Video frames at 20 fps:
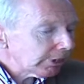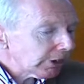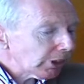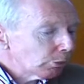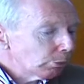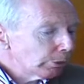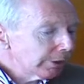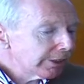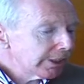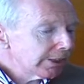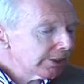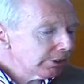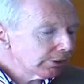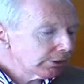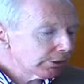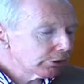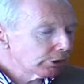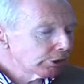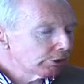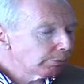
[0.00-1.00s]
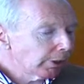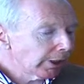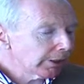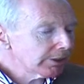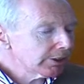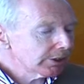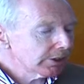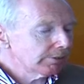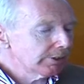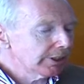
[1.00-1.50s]
within 2
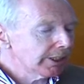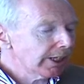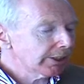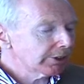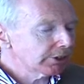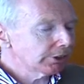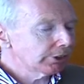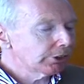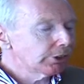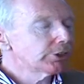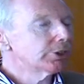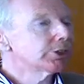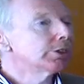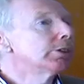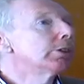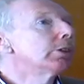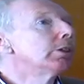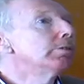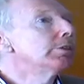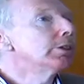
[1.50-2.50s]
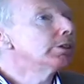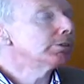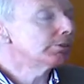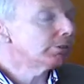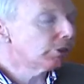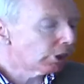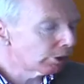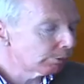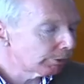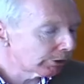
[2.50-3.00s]
months of the execution of the
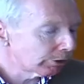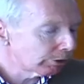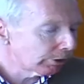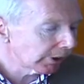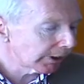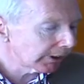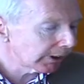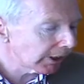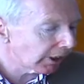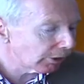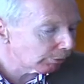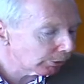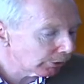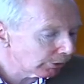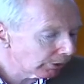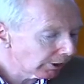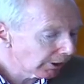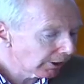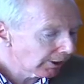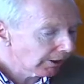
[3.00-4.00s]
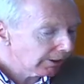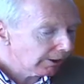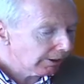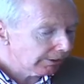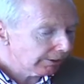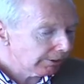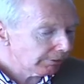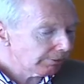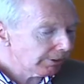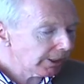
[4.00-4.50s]
former ruling couple,
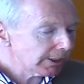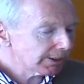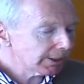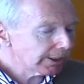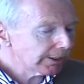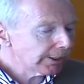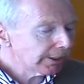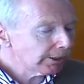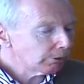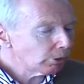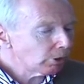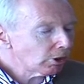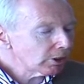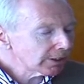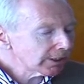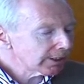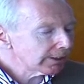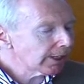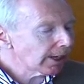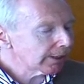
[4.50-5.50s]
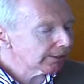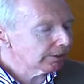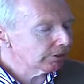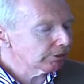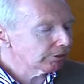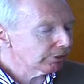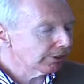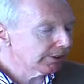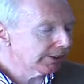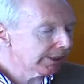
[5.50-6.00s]
the PSNE was an active
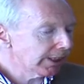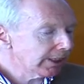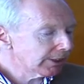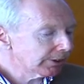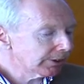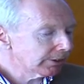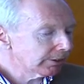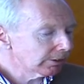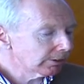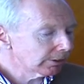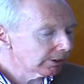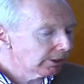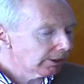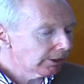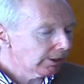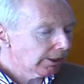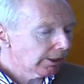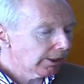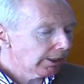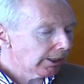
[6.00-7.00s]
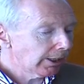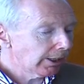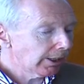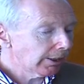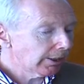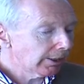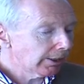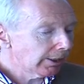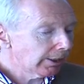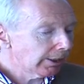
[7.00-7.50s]
contestant
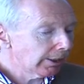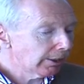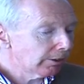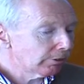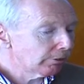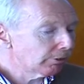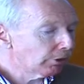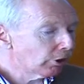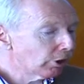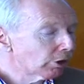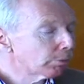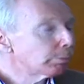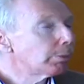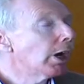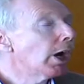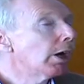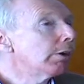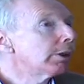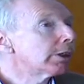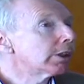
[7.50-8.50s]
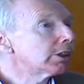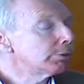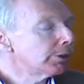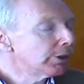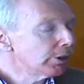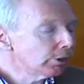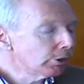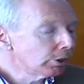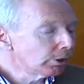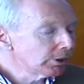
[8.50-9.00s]
for power, and
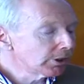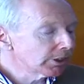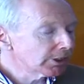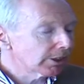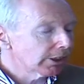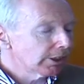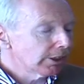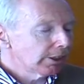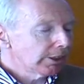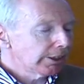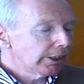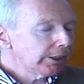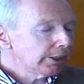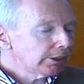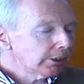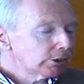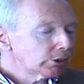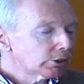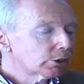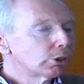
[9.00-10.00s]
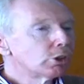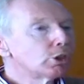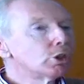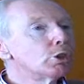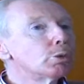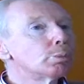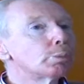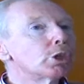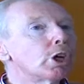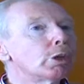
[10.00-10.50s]
those in control
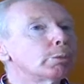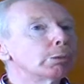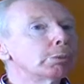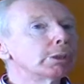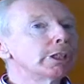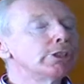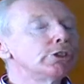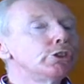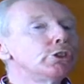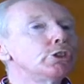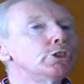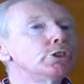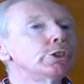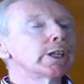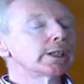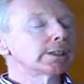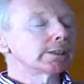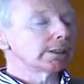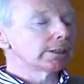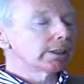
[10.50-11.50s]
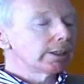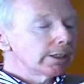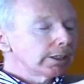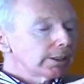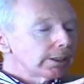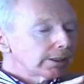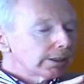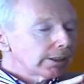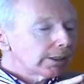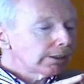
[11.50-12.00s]
probably knew that
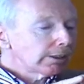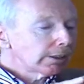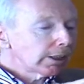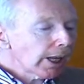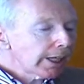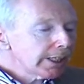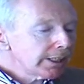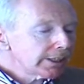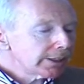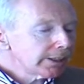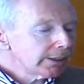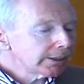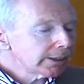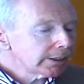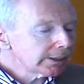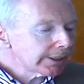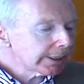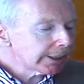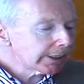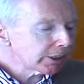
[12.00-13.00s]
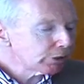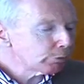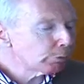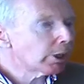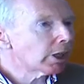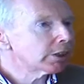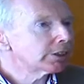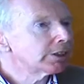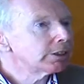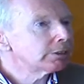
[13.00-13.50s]
lightening the daily
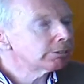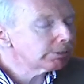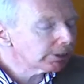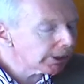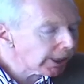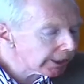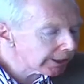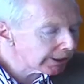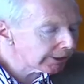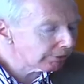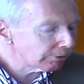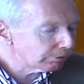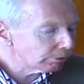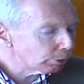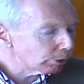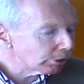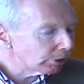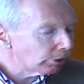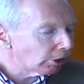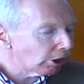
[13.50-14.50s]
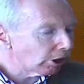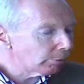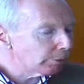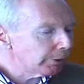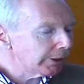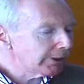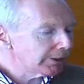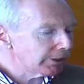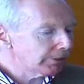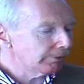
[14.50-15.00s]
burden of life would not
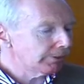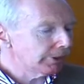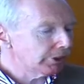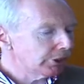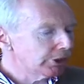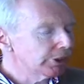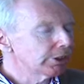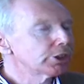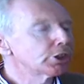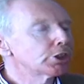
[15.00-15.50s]
be sufficient